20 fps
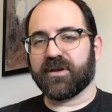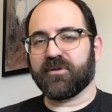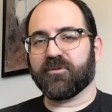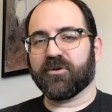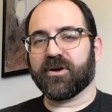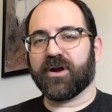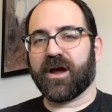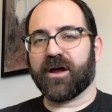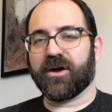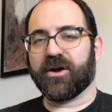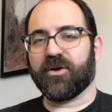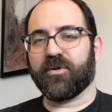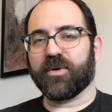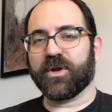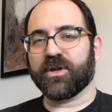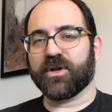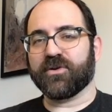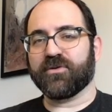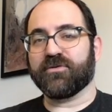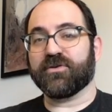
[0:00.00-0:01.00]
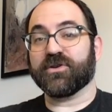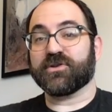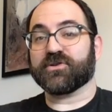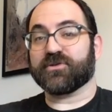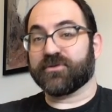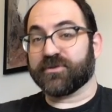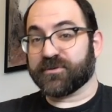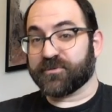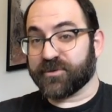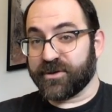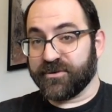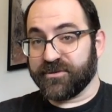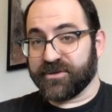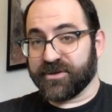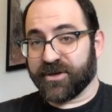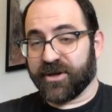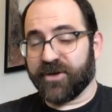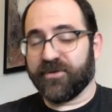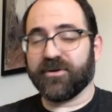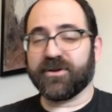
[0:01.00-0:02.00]
We're not going to the stores we're used
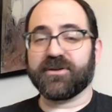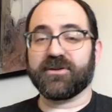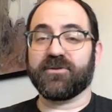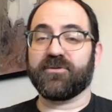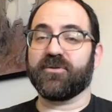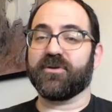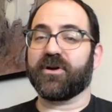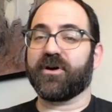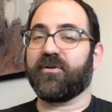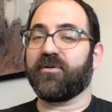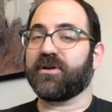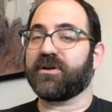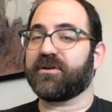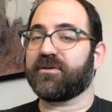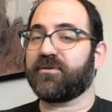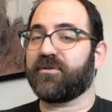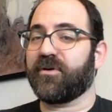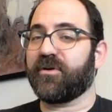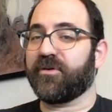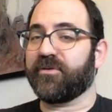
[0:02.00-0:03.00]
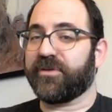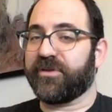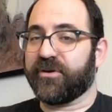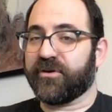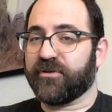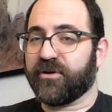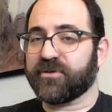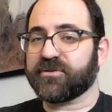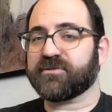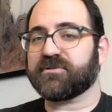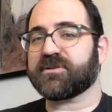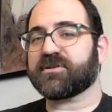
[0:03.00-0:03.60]
to going to. We're going to only the grocery